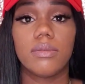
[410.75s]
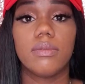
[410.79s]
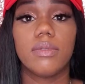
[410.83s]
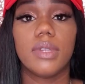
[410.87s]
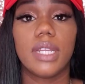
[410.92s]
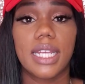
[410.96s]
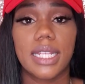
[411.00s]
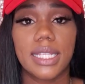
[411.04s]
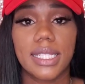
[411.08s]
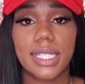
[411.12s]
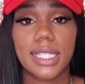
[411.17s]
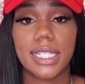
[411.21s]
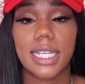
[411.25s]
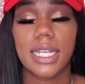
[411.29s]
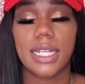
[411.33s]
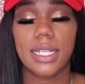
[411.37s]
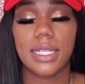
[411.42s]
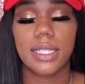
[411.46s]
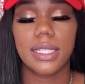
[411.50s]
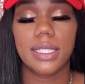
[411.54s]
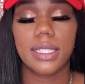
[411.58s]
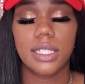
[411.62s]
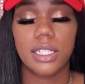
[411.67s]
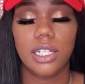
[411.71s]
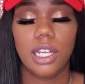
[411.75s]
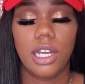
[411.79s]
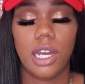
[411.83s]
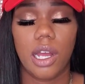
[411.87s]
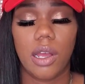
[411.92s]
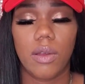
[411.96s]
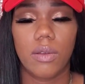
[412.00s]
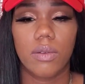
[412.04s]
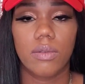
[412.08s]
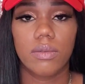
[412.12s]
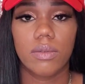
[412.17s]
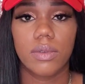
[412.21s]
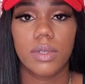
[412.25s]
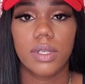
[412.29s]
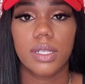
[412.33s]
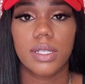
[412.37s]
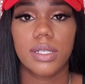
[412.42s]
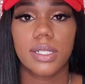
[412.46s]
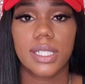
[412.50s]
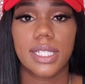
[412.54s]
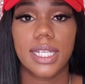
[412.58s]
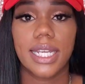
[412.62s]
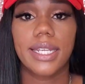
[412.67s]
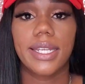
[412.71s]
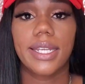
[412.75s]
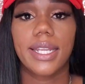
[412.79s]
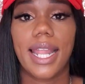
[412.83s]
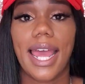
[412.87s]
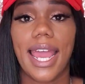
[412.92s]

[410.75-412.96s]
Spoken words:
then send